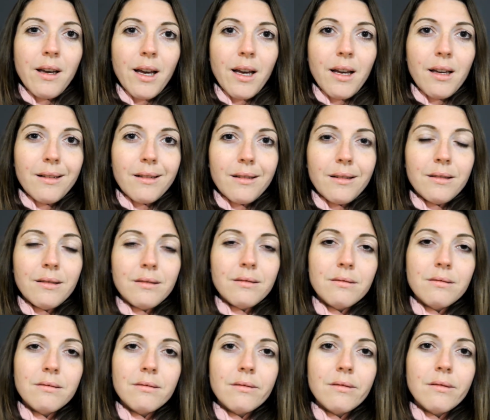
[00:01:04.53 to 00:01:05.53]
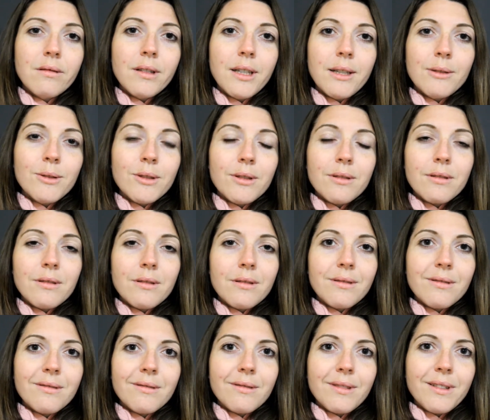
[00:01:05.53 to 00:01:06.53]
and I'm just,
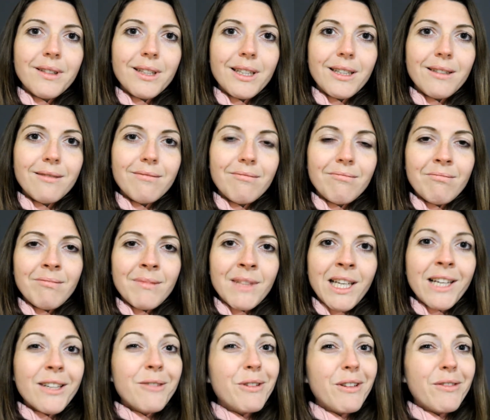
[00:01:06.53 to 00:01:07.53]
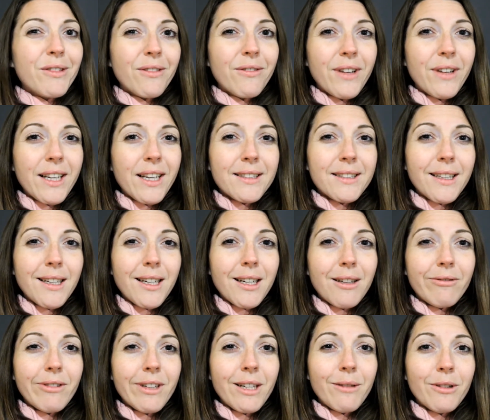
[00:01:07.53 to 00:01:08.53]
I don't want to have to face that. I
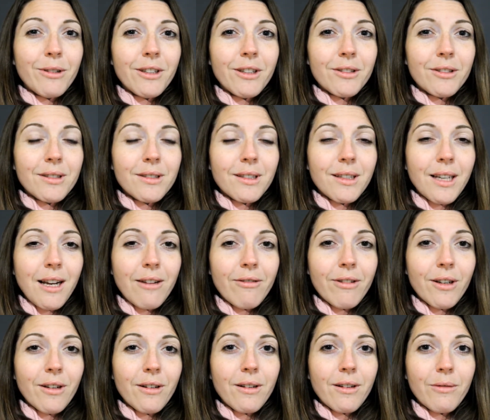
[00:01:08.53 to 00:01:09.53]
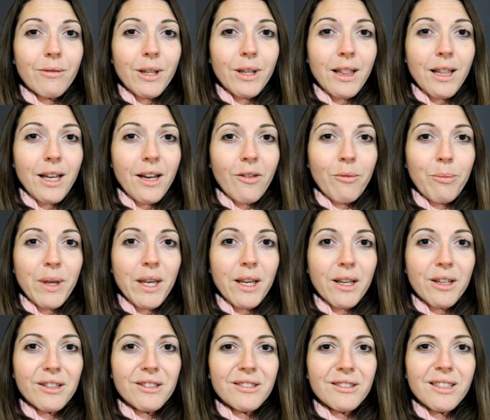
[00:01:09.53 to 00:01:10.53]
really want to just carry on with life being
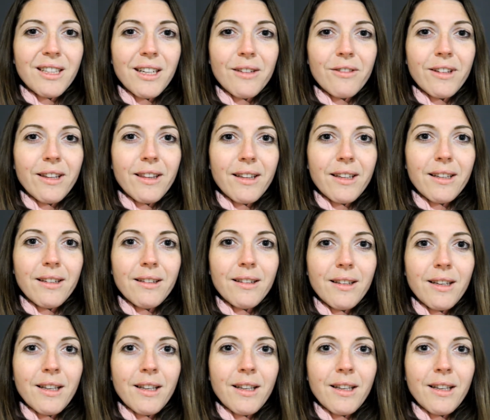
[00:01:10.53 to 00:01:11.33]
good and everything.